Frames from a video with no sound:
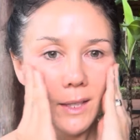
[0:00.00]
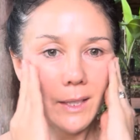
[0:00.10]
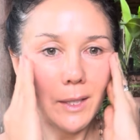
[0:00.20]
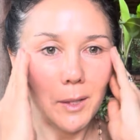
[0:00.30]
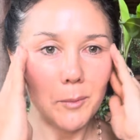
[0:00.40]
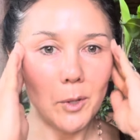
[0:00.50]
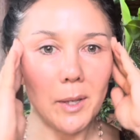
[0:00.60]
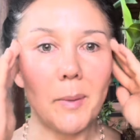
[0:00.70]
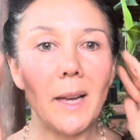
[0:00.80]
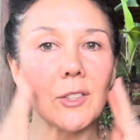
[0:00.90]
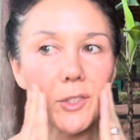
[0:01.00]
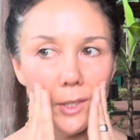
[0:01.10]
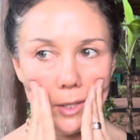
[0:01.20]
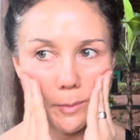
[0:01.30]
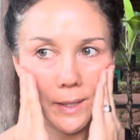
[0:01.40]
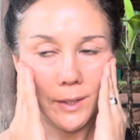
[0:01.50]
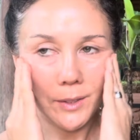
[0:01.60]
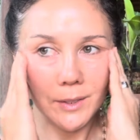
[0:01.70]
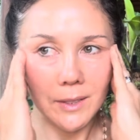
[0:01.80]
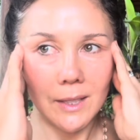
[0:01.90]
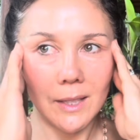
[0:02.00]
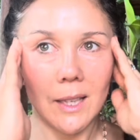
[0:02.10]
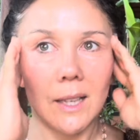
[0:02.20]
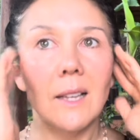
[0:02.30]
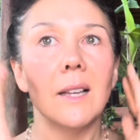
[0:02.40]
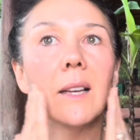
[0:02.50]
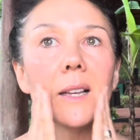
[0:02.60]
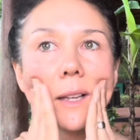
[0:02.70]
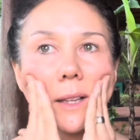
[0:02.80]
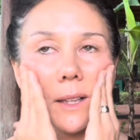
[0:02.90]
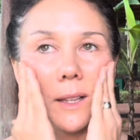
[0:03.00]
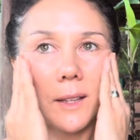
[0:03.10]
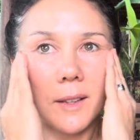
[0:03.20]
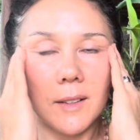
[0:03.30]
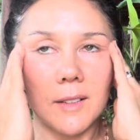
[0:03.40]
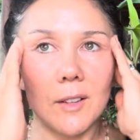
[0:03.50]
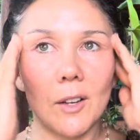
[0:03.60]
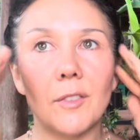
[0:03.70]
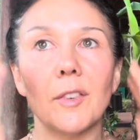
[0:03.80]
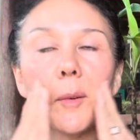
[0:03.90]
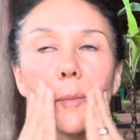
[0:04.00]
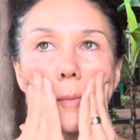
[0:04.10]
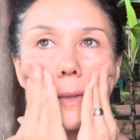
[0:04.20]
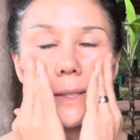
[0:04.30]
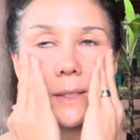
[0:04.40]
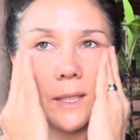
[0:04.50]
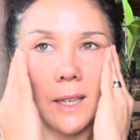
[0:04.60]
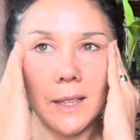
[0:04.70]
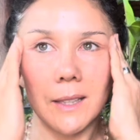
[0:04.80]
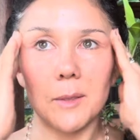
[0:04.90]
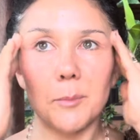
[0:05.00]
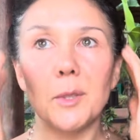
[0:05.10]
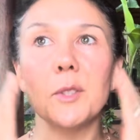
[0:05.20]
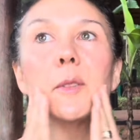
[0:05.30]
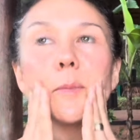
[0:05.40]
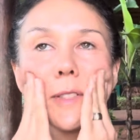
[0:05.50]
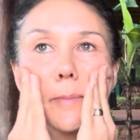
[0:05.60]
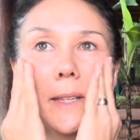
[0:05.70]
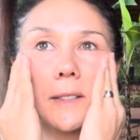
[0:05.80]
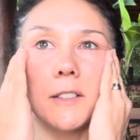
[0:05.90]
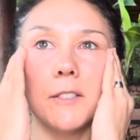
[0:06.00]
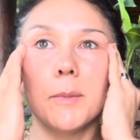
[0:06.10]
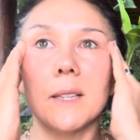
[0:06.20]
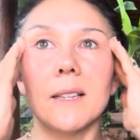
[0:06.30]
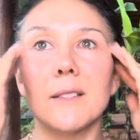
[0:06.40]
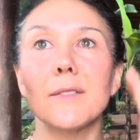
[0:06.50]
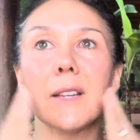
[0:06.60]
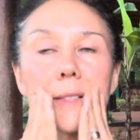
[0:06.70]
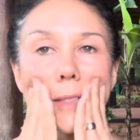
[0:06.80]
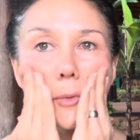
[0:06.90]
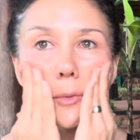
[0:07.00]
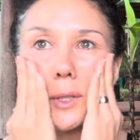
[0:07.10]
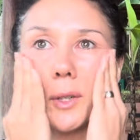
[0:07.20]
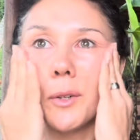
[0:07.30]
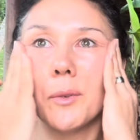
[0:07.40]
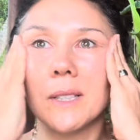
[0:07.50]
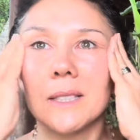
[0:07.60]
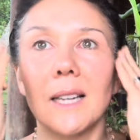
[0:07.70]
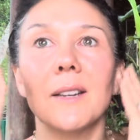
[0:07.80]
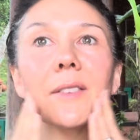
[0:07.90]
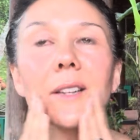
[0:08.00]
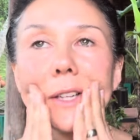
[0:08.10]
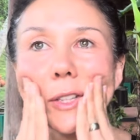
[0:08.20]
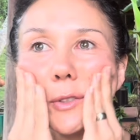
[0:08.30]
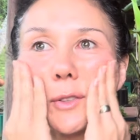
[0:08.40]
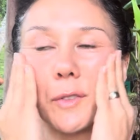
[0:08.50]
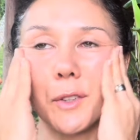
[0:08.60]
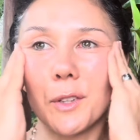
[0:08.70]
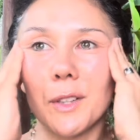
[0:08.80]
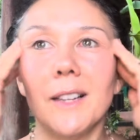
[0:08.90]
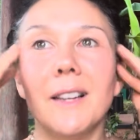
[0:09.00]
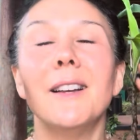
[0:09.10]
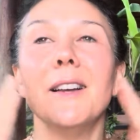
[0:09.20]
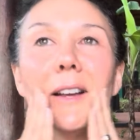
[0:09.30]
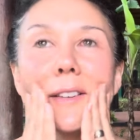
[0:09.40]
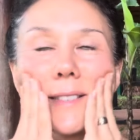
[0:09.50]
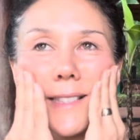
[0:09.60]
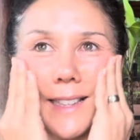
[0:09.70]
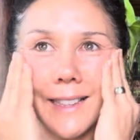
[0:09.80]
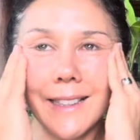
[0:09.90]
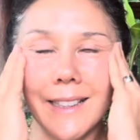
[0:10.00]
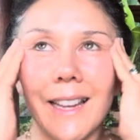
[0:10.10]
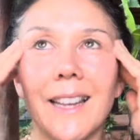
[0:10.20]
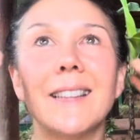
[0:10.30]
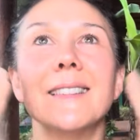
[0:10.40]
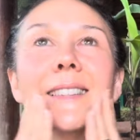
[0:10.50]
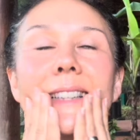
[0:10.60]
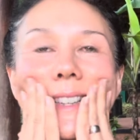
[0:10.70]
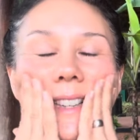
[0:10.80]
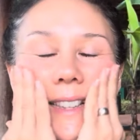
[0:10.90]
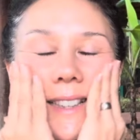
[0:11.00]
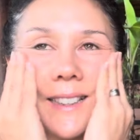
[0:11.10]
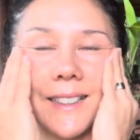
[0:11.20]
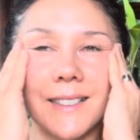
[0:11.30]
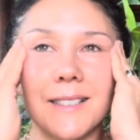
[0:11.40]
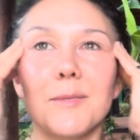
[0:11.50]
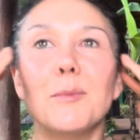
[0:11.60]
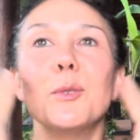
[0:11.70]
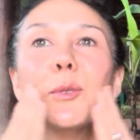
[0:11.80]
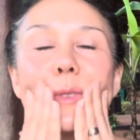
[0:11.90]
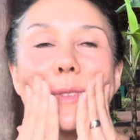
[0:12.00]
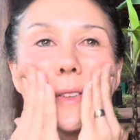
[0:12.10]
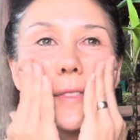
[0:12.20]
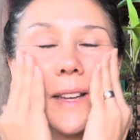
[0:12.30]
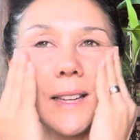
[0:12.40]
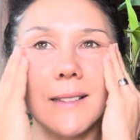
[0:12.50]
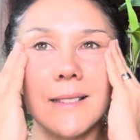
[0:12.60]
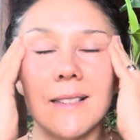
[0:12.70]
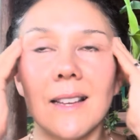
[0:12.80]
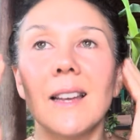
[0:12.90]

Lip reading: Now, I'm quite passionate about this, not from entirely a beauty perspective, but let's face it, we all want to have youthful skin and a smooth face.